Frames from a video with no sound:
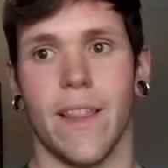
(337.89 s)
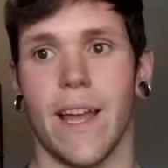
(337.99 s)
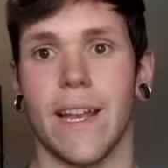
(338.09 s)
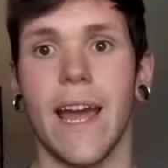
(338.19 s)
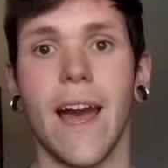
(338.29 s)

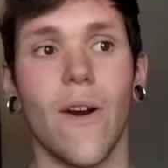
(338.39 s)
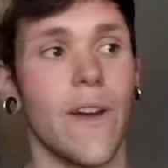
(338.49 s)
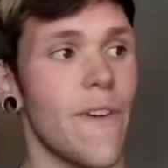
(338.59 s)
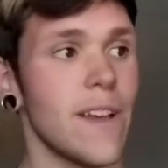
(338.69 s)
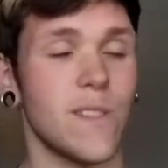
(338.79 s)
Like now,
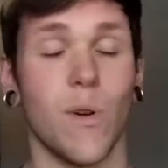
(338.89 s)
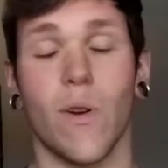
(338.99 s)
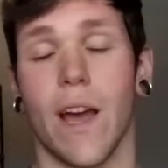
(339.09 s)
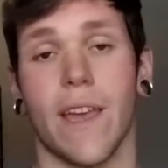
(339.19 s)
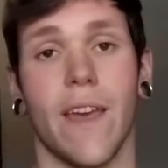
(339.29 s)
if I
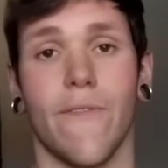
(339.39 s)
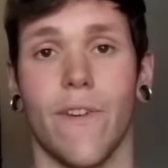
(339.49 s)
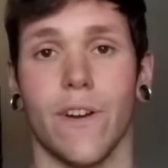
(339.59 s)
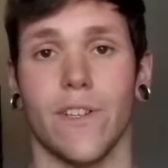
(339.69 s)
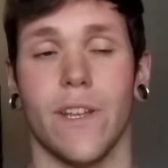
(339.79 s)
smoke, I can't
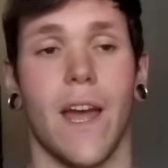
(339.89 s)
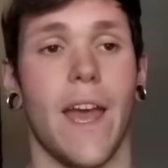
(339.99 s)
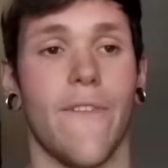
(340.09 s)
function.